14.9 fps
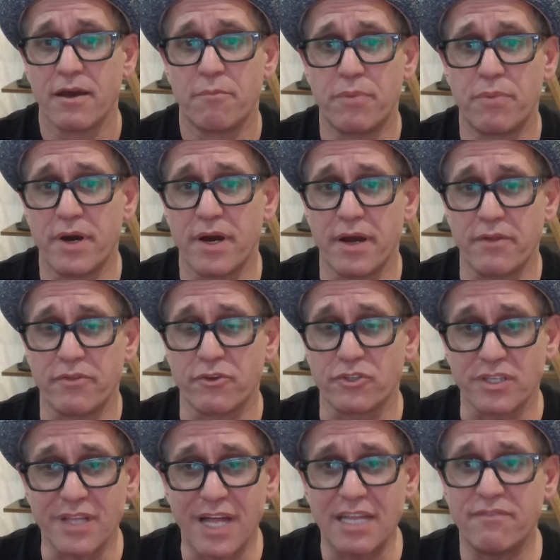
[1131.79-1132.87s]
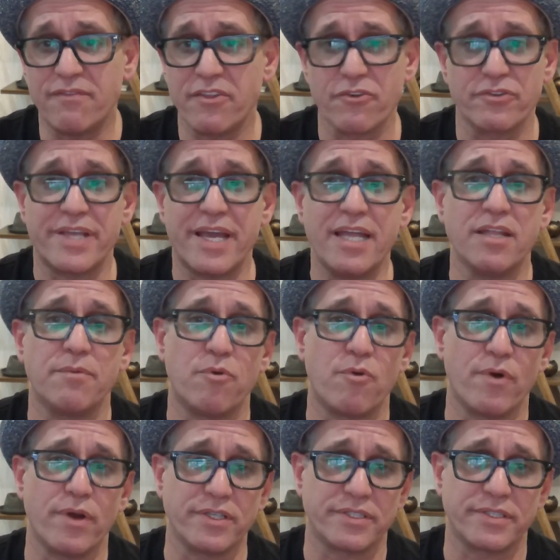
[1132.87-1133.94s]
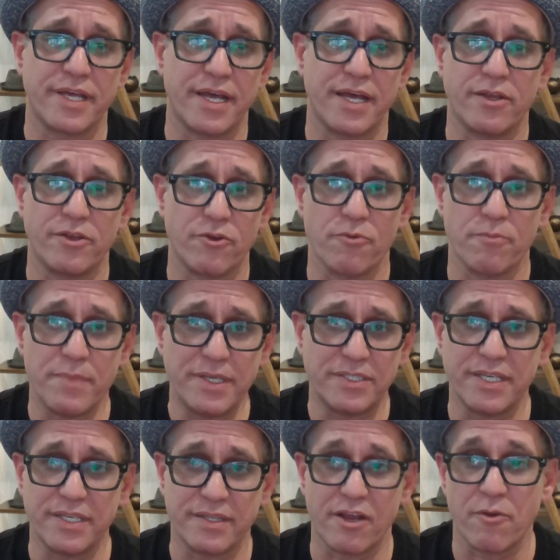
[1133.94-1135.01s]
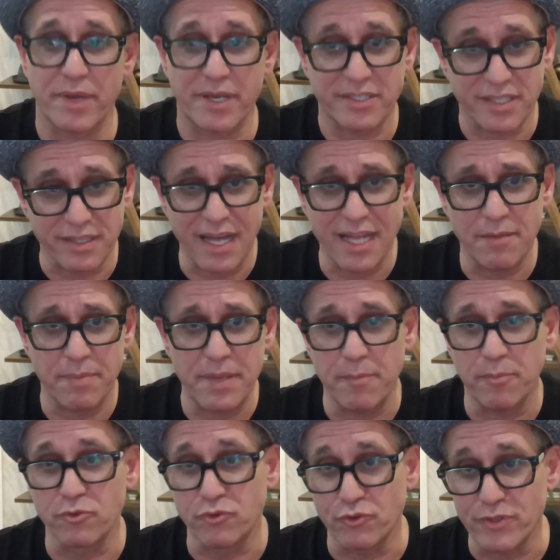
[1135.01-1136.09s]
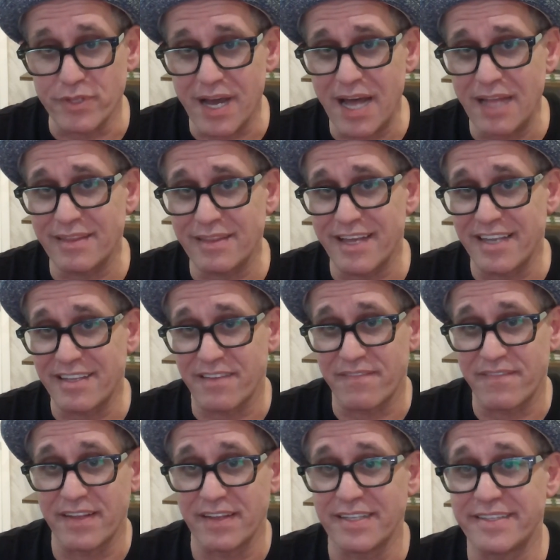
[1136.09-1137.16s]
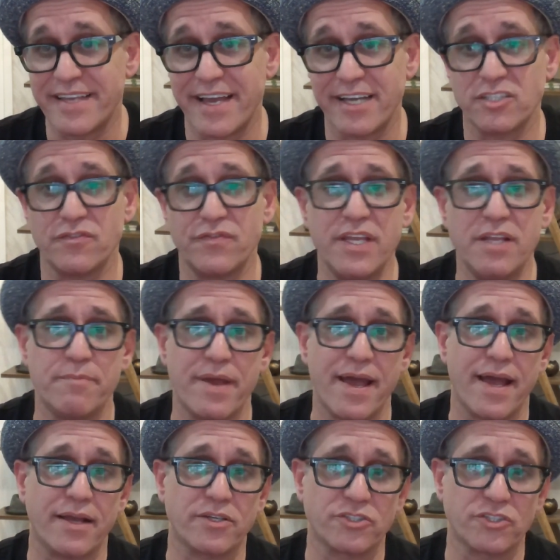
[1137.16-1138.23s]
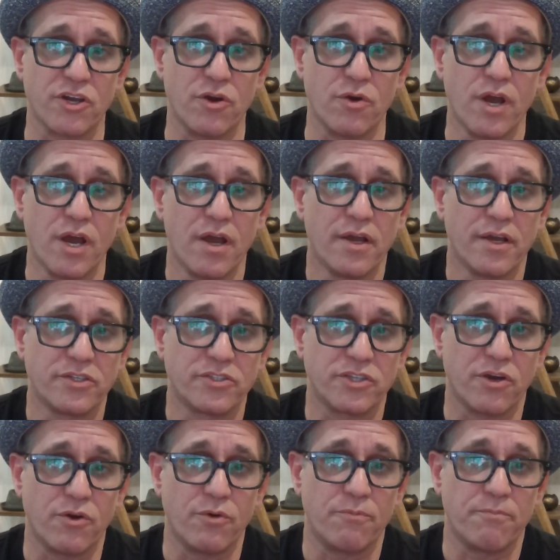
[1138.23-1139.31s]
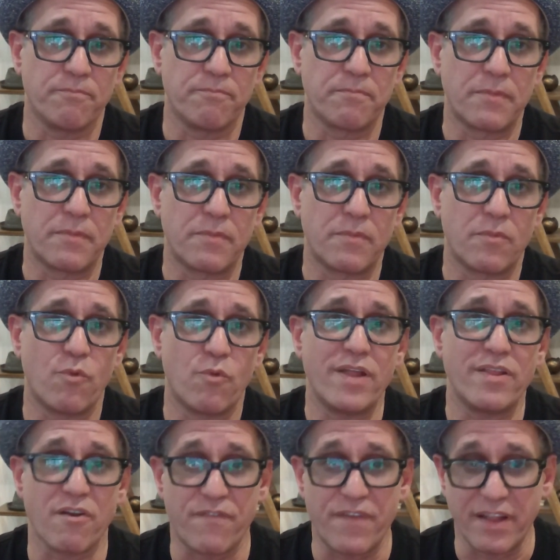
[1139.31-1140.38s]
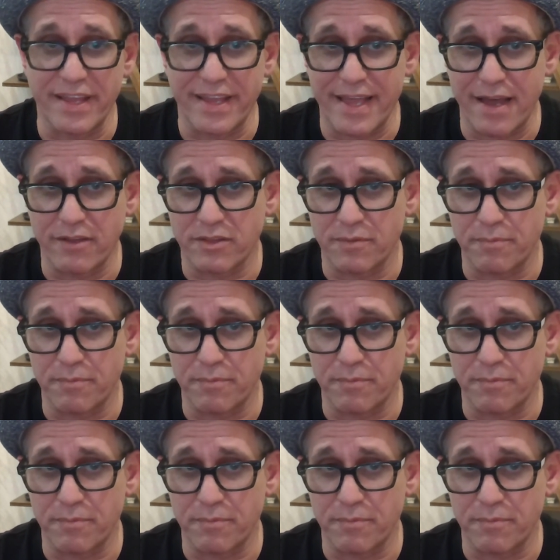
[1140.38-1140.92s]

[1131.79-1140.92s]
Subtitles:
But there's a lot of other data points that you're missing there, because a lot of people do not like to fill in text feedback. So when they're filling out the